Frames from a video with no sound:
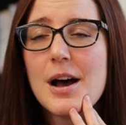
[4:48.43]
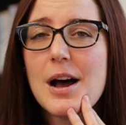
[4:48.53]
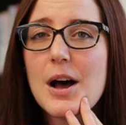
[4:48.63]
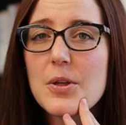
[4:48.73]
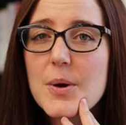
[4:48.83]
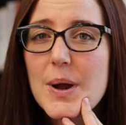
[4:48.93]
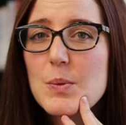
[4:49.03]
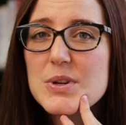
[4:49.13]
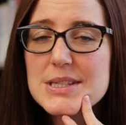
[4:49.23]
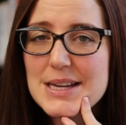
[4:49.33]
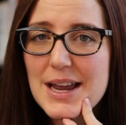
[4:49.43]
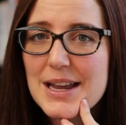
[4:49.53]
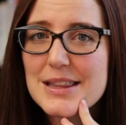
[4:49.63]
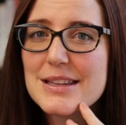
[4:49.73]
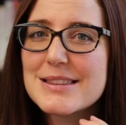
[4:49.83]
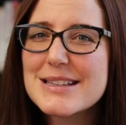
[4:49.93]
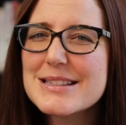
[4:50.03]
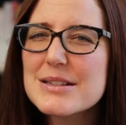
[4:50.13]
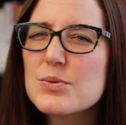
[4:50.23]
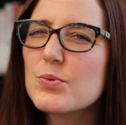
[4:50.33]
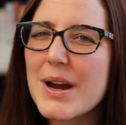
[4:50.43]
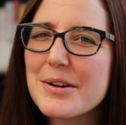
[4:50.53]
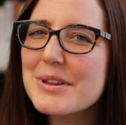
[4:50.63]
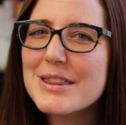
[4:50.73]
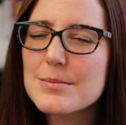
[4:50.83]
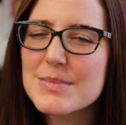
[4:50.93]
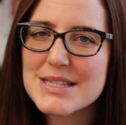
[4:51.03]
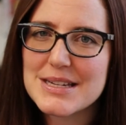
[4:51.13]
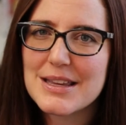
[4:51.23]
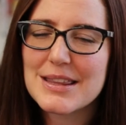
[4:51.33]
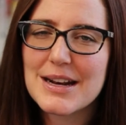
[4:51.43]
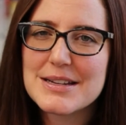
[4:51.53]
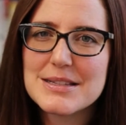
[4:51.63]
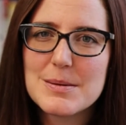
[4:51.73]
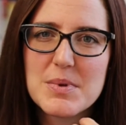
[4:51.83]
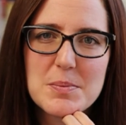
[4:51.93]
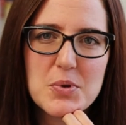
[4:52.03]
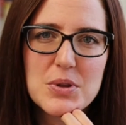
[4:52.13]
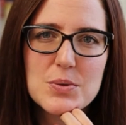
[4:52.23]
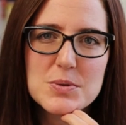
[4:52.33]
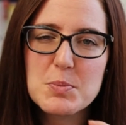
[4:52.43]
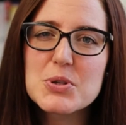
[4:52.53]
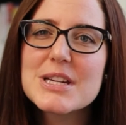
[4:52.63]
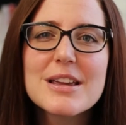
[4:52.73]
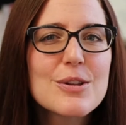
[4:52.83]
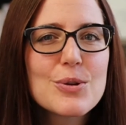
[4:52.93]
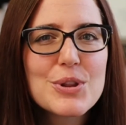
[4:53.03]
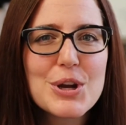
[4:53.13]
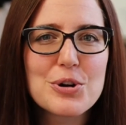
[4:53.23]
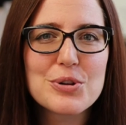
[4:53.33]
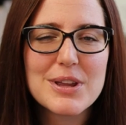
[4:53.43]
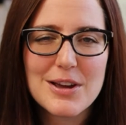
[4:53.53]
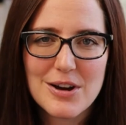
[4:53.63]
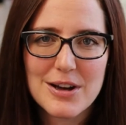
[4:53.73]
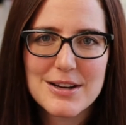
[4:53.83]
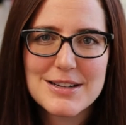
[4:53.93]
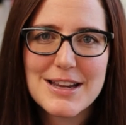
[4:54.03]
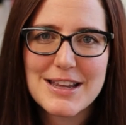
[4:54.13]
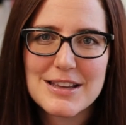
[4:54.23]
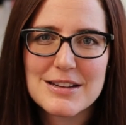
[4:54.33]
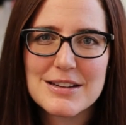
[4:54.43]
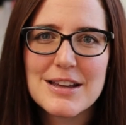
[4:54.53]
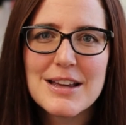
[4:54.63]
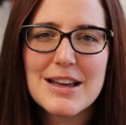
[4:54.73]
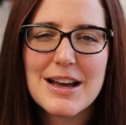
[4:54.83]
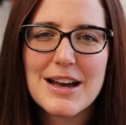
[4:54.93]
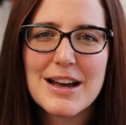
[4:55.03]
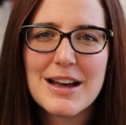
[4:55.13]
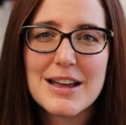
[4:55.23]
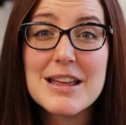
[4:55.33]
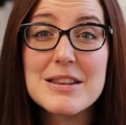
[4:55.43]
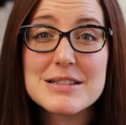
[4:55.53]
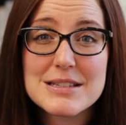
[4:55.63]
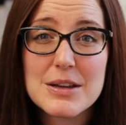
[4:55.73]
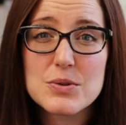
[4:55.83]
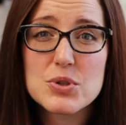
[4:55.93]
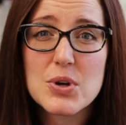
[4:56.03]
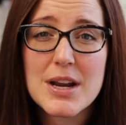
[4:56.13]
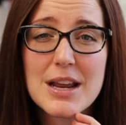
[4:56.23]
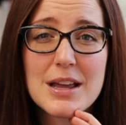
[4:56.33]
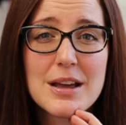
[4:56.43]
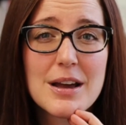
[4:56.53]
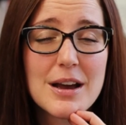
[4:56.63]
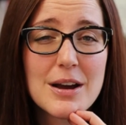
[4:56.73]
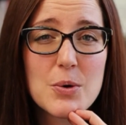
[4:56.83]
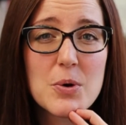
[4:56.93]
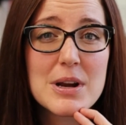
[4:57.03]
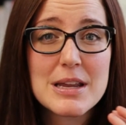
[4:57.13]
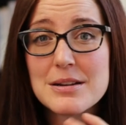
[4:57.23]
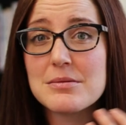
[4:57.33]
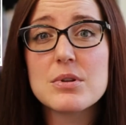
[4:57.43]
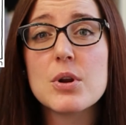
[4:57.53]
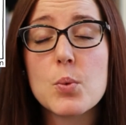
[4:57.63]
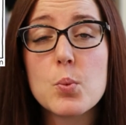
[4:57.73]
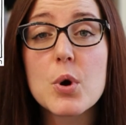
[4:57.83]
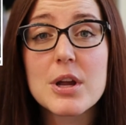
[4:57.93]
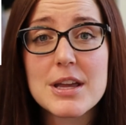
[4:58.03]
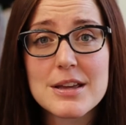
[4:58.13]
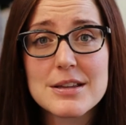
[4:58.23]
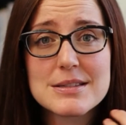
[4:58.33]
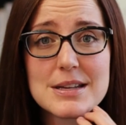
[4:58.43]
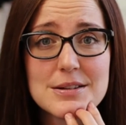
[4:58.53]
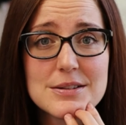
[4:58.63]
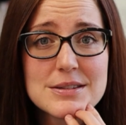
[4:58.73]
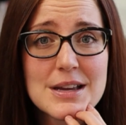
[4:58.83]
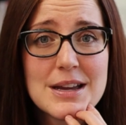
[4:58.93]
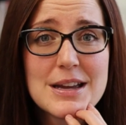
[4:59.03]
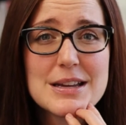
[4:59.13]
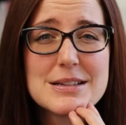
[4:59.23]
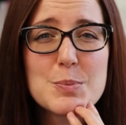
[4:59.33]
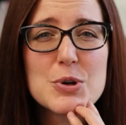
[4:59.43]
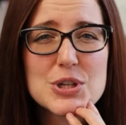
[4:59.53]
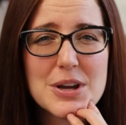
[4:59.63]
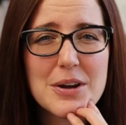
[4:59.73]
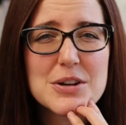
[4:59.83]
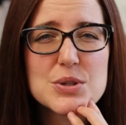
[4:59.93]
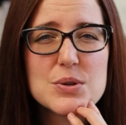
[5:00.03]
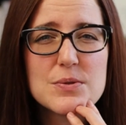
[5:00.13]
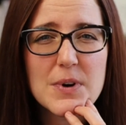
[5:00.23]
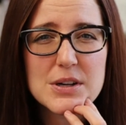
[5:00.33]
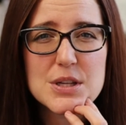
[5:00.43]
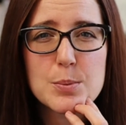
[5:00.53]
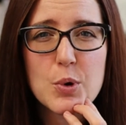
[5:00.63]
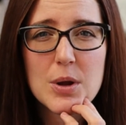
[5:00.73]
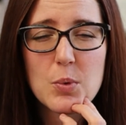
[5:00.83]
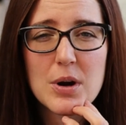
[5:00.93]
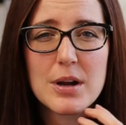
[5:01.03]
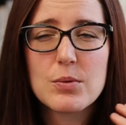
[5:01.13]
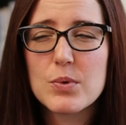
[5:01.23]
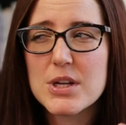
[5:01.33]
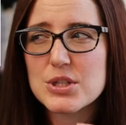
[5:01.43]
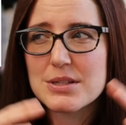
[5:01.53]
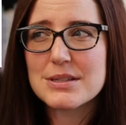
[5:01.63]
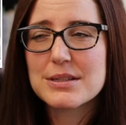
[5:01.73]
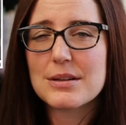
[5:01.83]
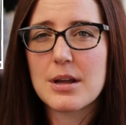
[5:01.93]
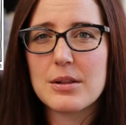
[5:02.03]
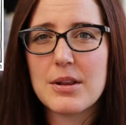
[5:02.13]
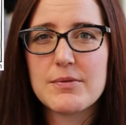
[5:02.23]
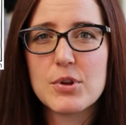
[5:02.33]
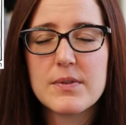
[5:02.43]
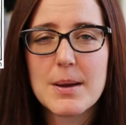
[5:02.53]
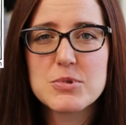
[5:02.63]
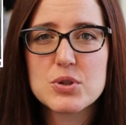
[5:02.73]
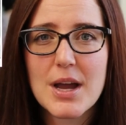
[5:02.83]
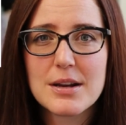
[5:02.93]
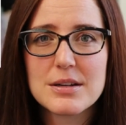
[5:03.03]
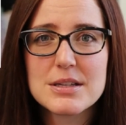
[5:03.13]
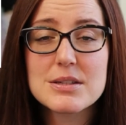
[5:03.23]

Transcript: Although I will say that this is rarely the mistake that I see people use, particularly early on in in sales training or in working in sales is pushing on it too far to the point where it reaches a level of abstractness.